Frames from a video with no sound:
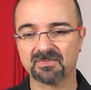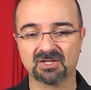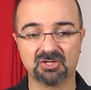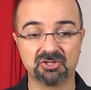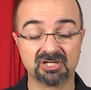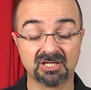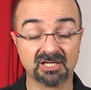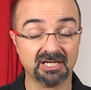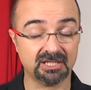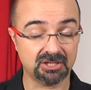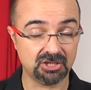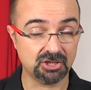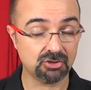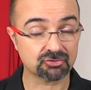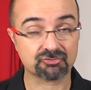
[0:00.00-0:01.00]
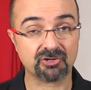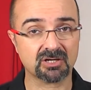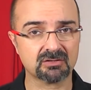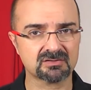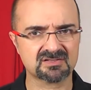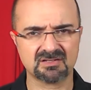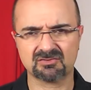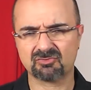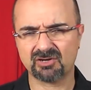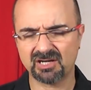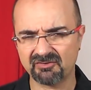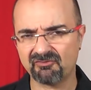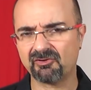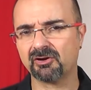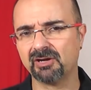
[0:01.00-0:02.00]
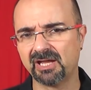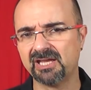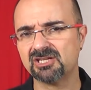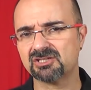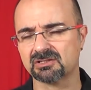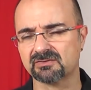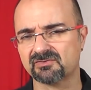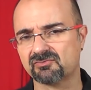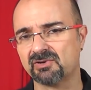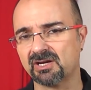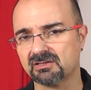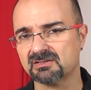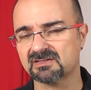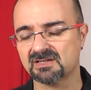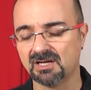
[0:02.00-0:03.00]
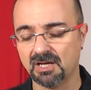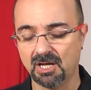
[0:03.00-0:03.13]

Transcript: You can get new dragons and a variation of dragons,